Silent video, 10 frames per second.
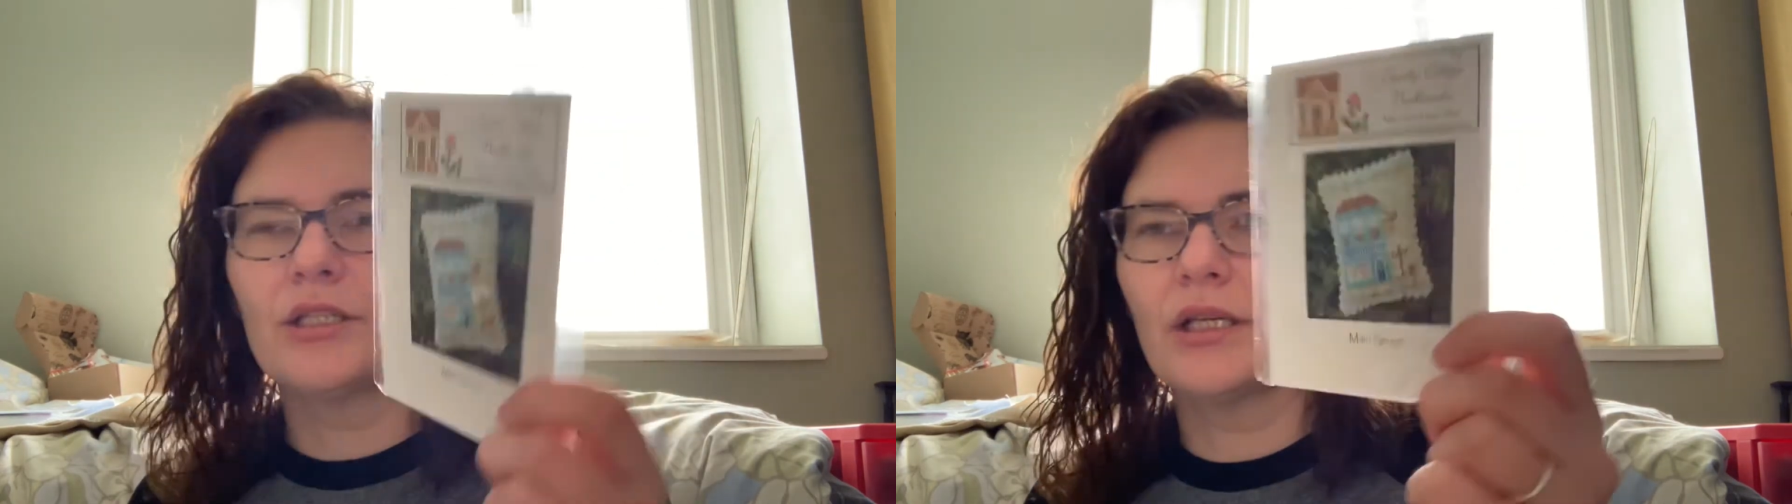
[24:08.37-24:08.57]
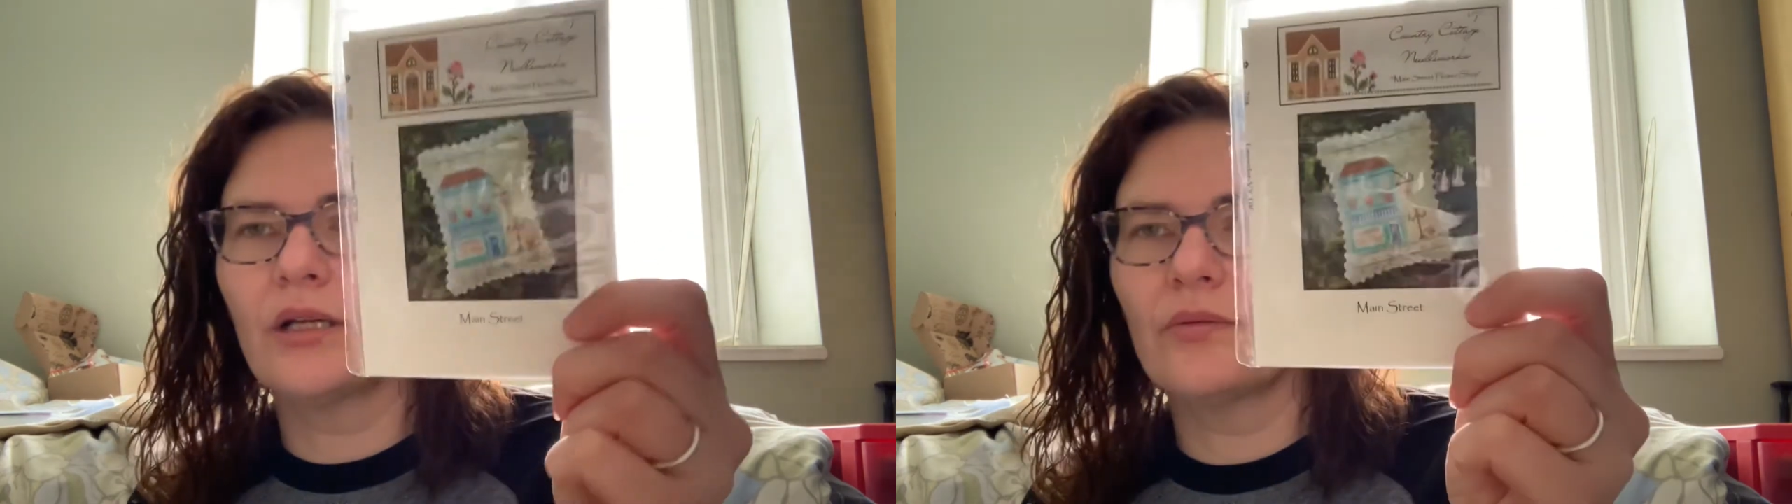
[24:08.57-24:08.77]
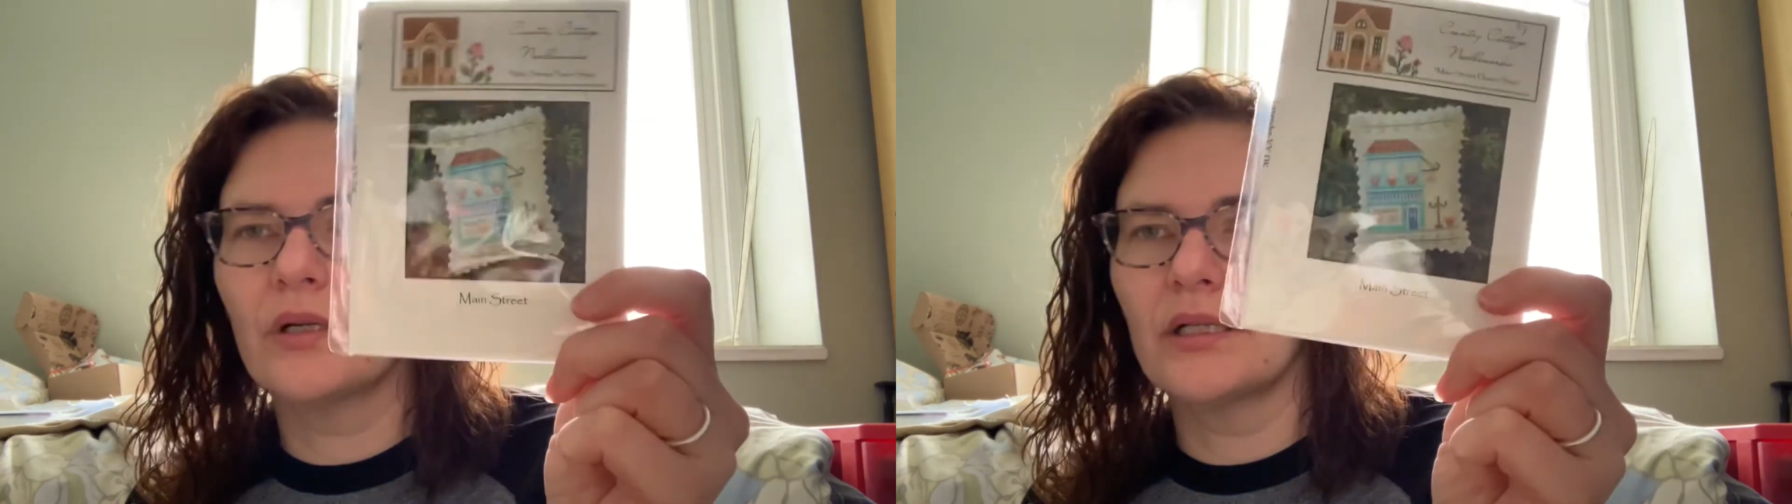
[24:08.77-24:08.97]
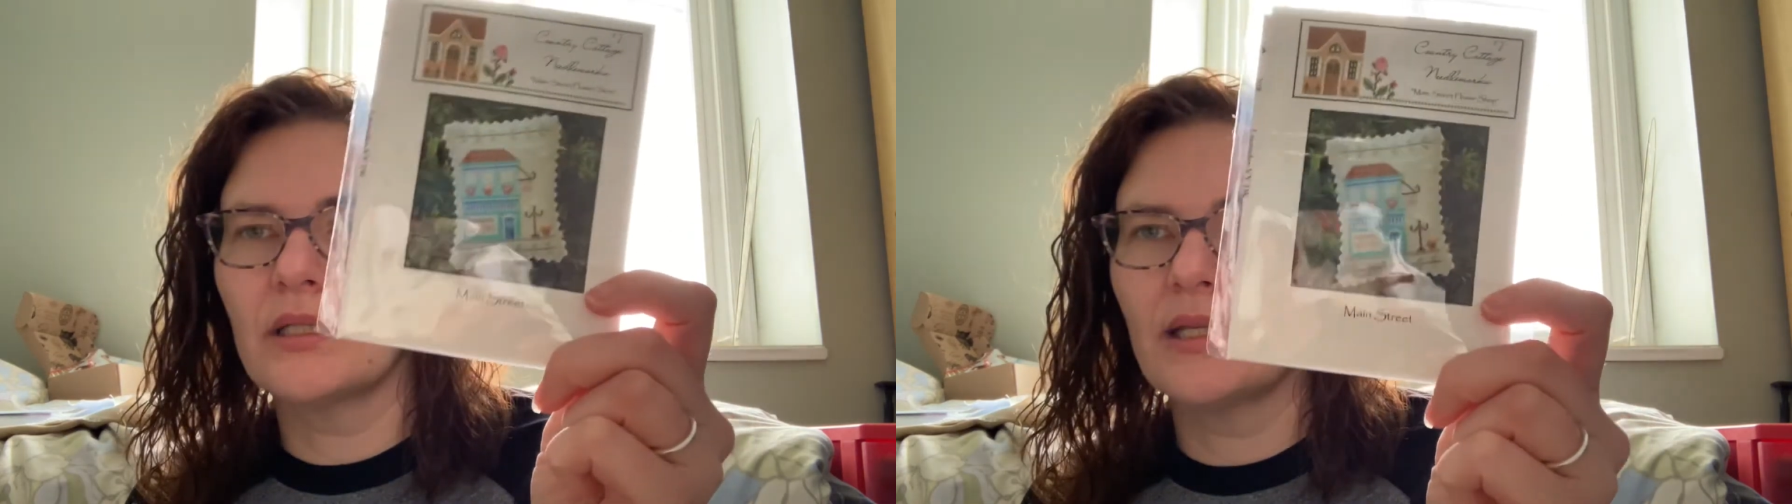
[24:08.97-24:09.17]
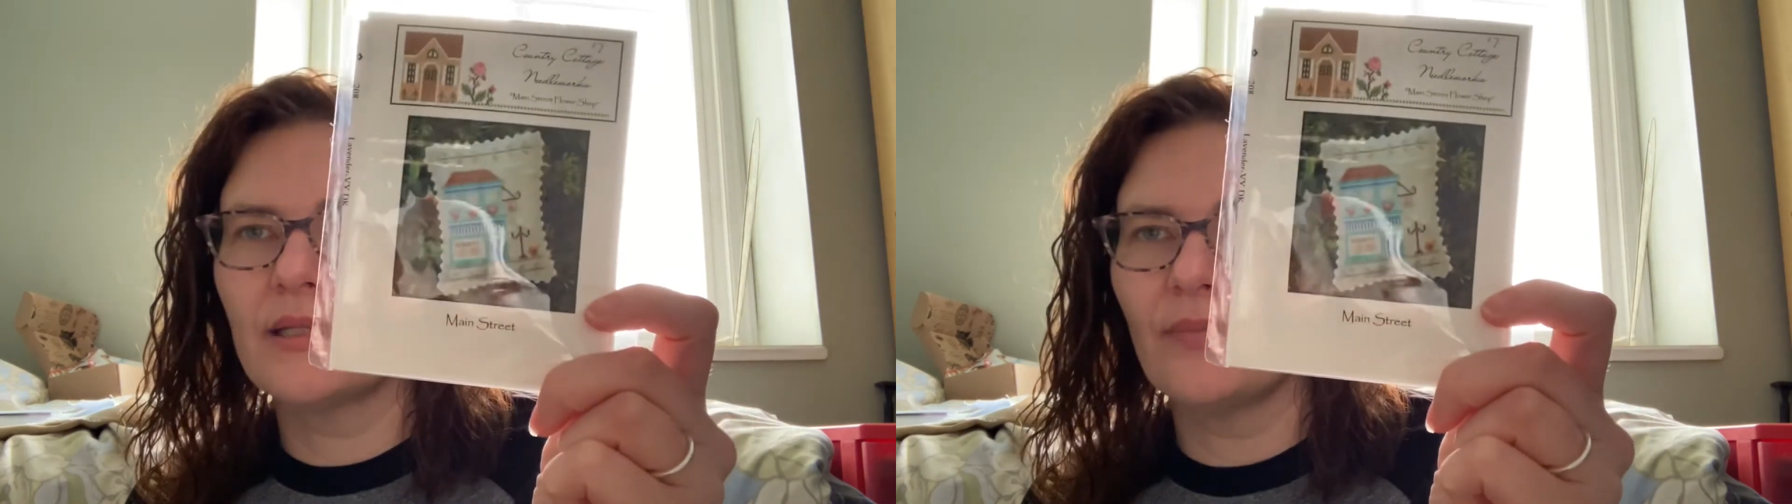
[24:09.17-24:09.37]

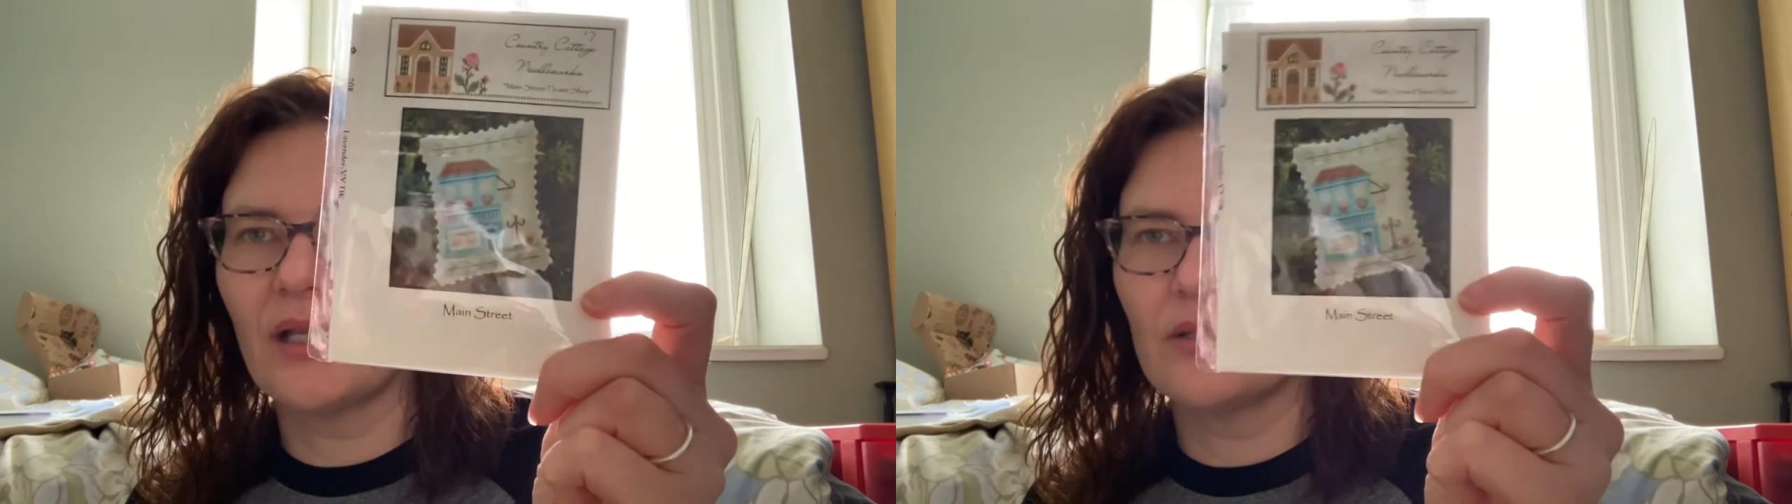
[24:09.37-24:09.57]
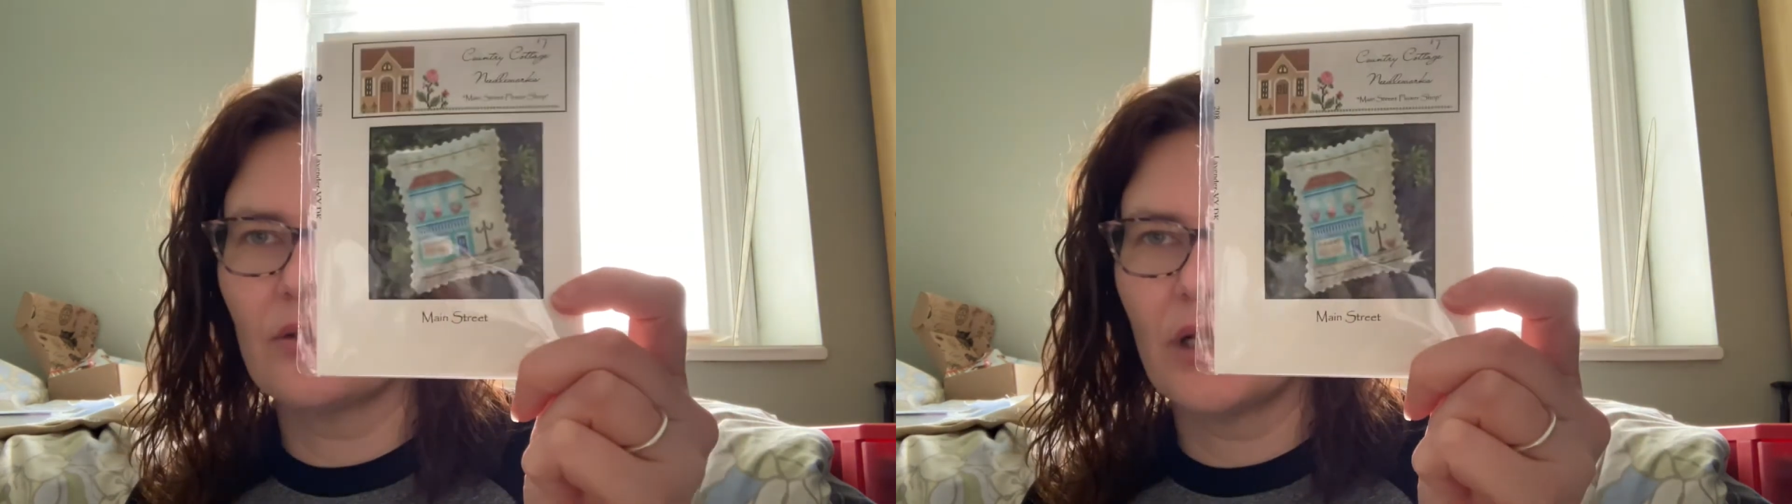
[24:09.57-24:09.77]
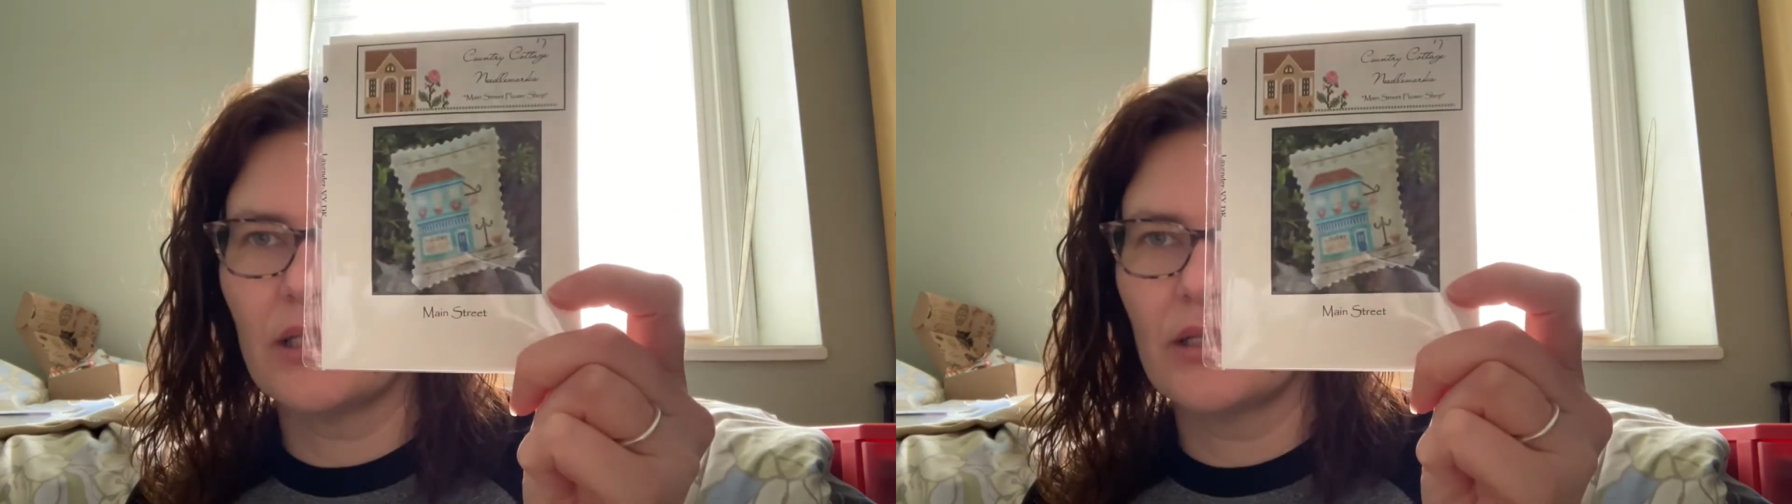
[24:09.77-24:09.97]
Needleworks. It's Main Street.